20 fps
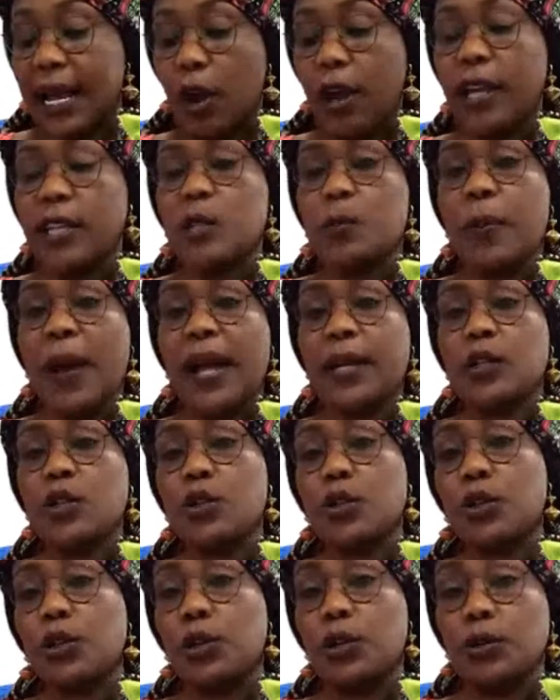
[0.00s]
throw it back
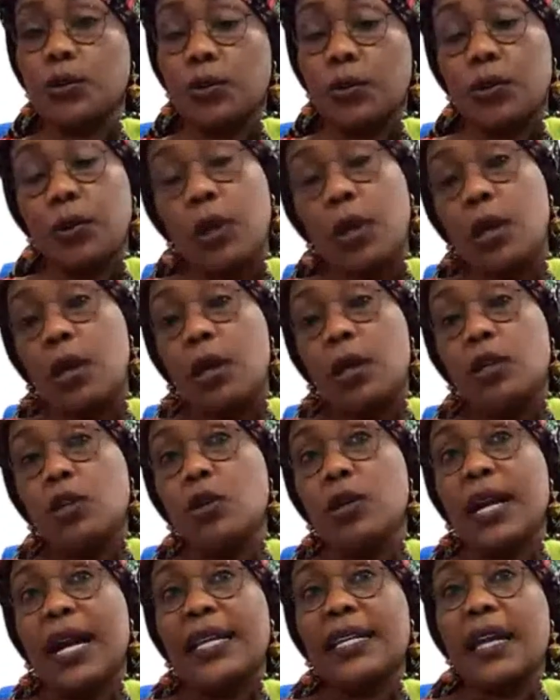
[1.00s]
to you.
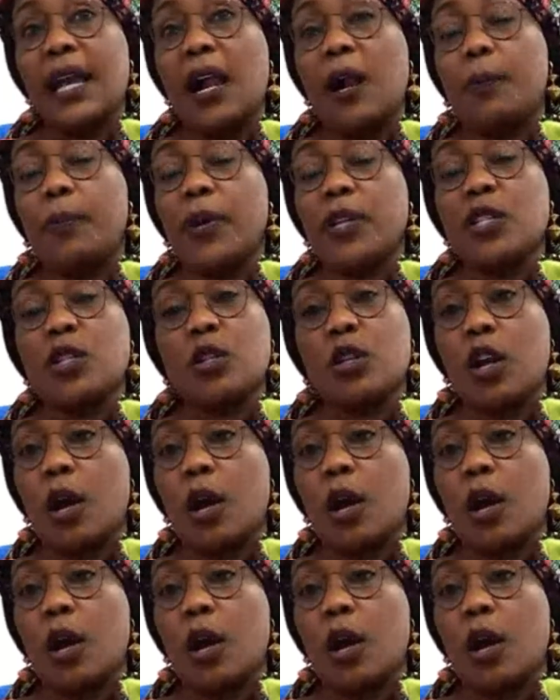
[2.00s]
You can help us to